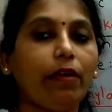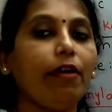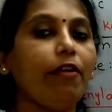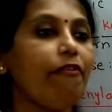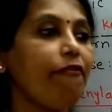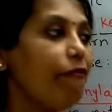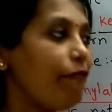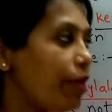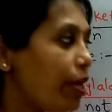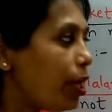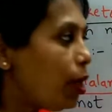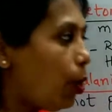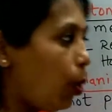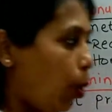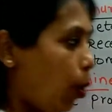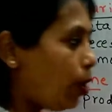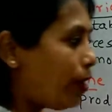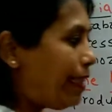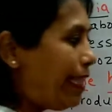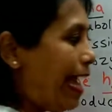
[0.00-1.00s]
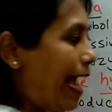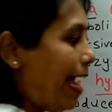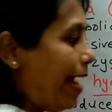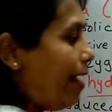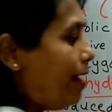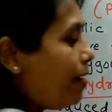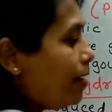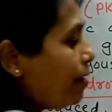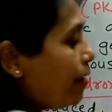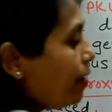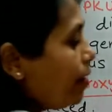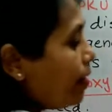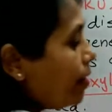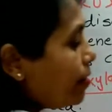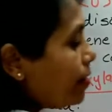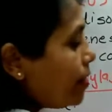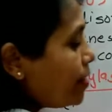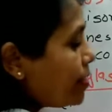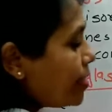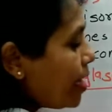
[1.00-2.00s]
We know that
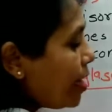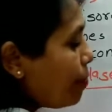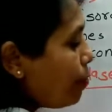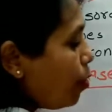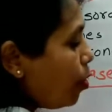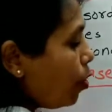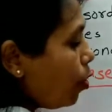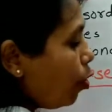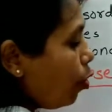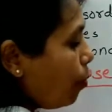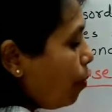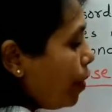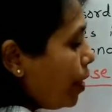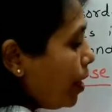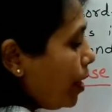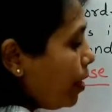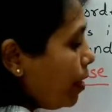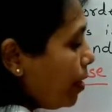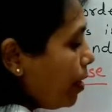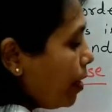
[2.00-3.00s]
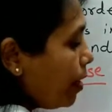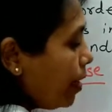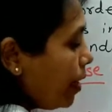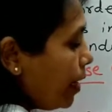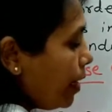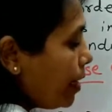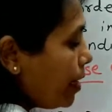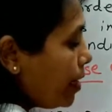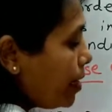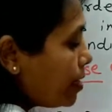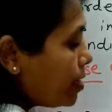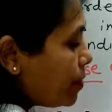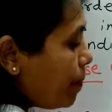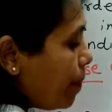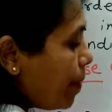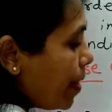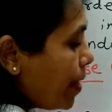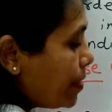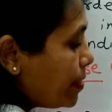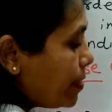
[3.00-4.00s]
this hemoglobin, it is
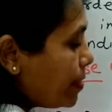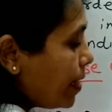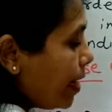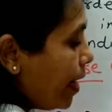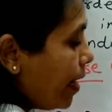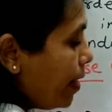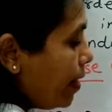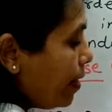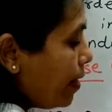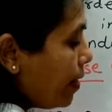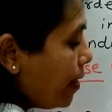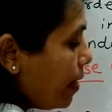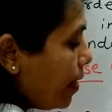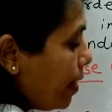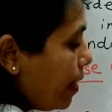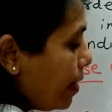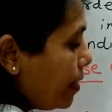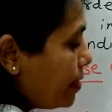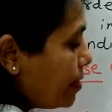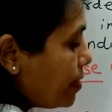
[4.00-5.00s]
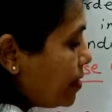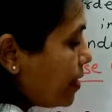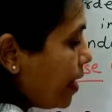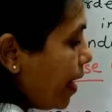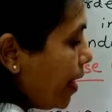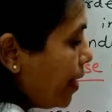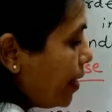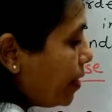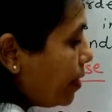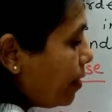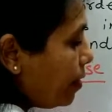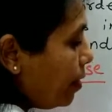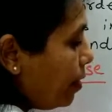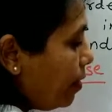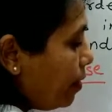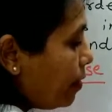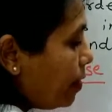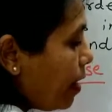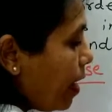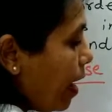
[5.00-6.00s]
present inside the
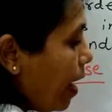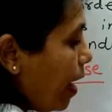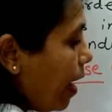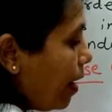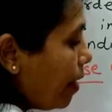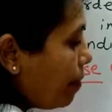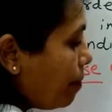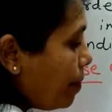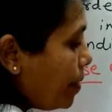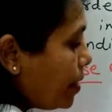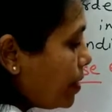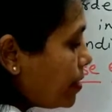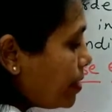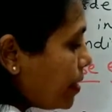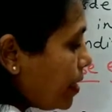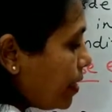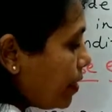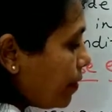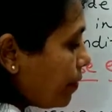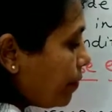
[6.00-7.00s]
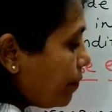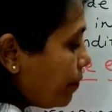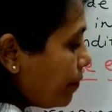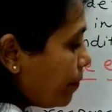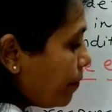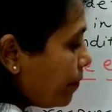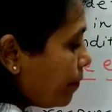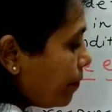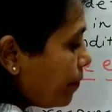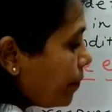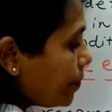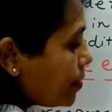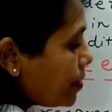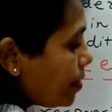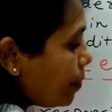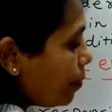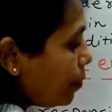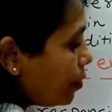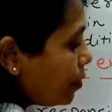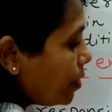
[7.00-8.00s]
RBC.
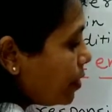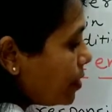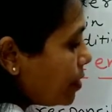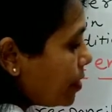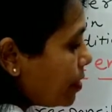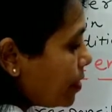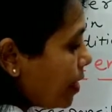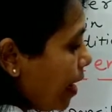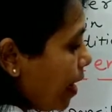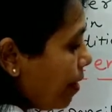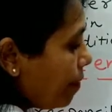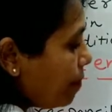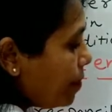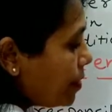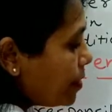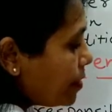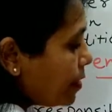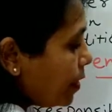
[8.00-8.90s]
Suppose this is RBC